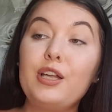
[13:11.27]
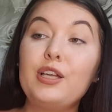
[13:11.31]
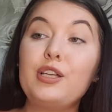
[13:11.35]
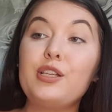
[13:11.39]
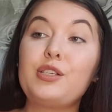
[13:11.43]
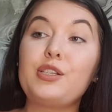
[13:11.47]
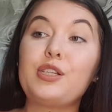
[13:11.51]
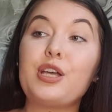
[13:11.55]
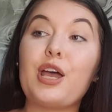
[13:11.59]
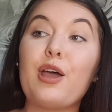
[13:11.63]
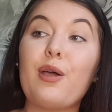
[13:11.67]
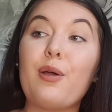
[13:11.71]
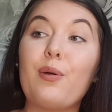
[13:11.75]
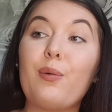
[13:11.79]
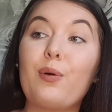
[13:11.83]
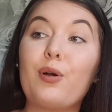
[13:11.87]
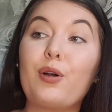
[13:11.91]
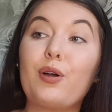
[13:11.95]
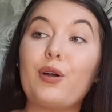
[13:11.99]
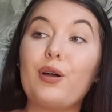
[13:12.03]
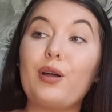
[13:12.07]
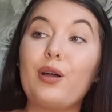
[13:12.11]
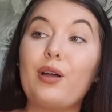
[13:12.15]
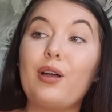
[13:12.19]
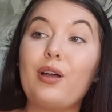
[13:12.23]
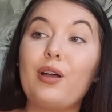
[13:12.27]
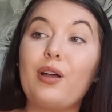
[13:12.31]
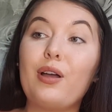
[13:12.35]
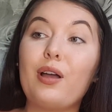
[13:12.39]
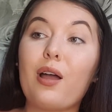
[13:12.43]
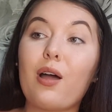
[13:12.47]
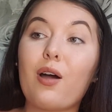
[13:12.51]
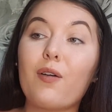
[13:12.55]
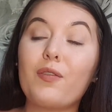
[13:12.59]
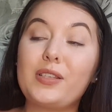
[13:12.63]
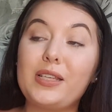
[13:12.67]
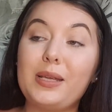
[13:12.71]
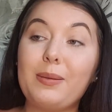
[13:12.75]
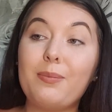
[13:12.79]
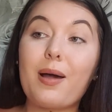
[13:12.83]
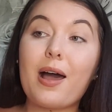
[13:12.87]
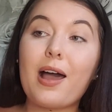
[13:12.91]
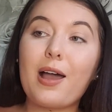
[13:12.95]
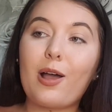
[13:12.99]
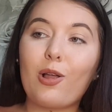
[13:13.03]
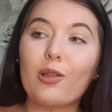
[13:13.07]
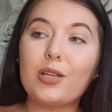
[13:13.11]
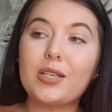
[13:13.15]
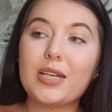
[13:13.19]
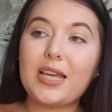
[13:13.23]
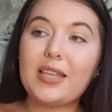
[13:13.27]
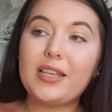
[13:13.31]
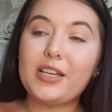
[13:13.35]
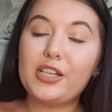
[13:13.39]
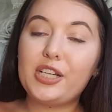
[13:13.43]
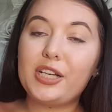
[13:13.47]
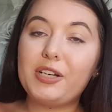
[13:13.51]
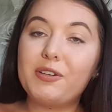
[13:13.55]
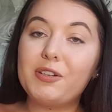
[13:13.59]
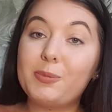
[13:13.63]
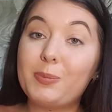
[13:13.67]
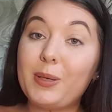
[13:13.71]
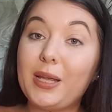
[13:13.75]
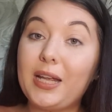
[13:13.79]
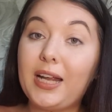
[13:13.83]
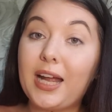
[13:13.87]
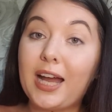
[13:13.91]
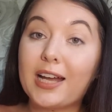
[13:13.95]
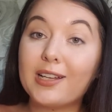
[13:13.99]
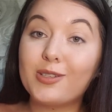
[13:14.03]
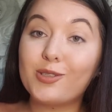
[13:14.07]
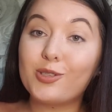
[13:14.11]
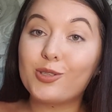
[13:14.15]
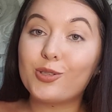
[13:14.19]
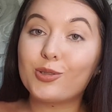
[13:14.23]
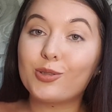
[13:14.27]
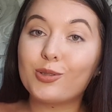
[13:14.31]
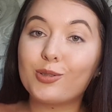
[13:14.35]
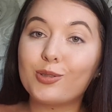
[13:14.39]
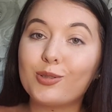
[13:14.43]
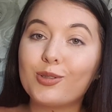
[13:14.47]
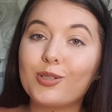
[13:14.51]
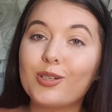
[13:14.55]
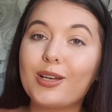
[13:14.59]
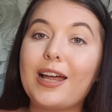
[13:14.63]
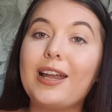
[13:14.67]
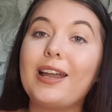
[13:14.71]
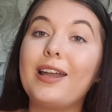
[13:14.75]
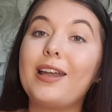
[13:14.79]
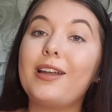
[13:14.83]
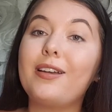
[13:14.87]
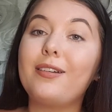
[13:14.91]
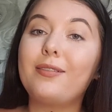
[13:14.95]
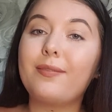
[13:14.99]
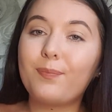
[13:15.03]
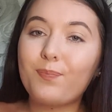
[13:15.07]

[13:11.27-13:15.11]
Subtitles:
So, obviously my holiday this year has been cancelled and